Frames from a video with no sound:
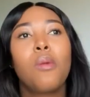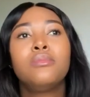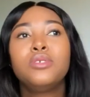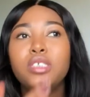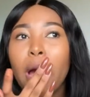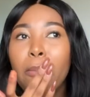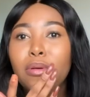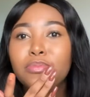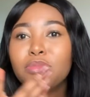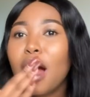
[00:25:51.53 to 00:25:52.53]
Sharpo,
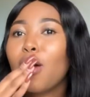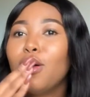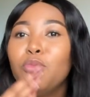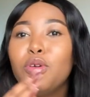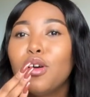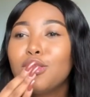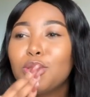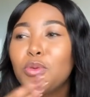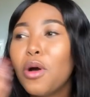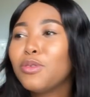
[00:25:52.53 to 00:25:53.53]
we got to
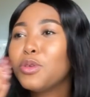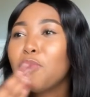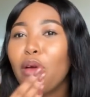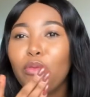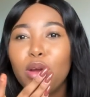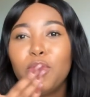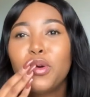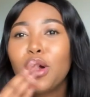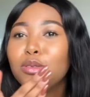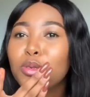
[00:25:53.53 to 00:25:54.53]
school. I was with my friend. We
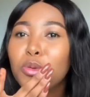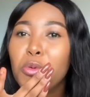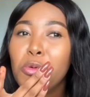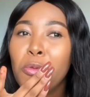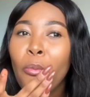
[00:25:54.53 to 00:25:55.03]
got to school.